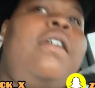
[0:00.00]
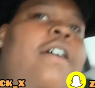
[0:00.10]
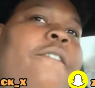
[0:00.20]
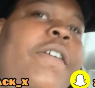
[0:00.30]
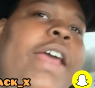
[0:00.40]
going
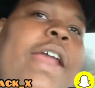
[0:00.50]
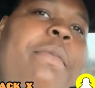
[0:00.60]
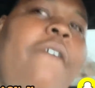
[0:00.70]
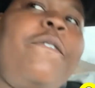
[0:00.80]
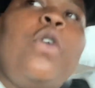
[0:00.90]
to head to my
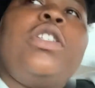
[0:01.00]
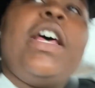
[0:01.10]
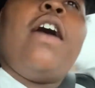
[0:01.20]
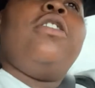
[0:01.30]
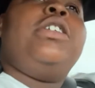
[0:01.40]
folks'
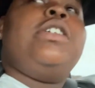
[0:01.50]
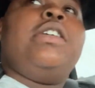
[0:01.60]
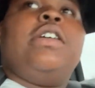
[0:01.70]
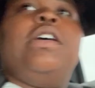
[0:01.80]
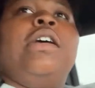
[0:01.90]
house.
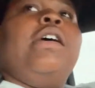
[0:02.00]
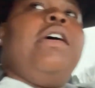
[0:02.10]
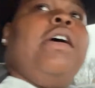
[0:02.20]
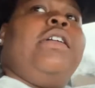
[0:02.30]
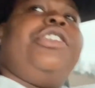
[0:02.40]

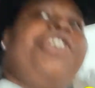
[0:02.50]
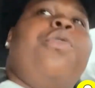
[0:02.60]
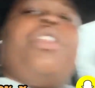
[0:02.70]
Chill with them